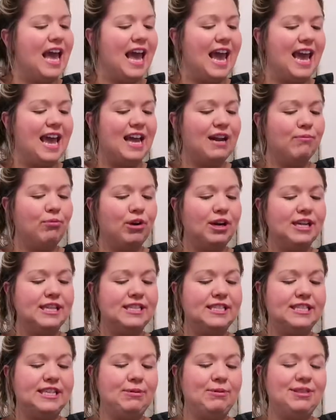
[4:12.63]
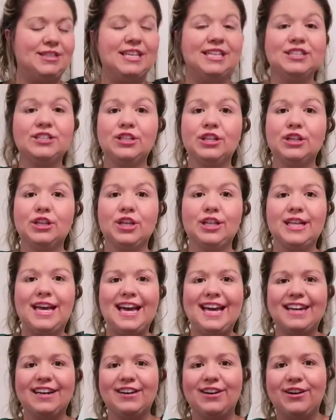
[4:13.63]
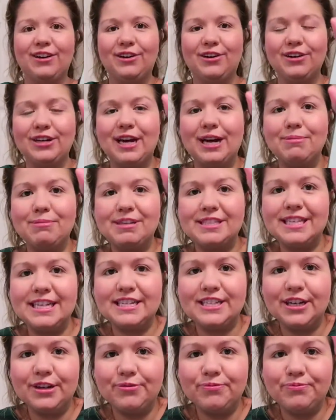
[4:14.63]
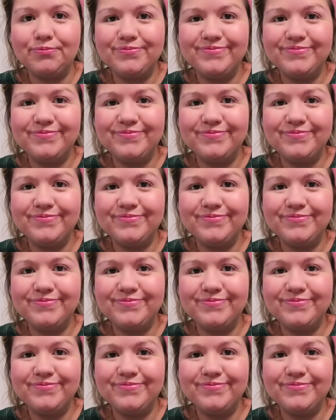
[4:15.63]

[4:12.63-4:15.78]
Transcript: and we're gonna see what these look like on my skin tone.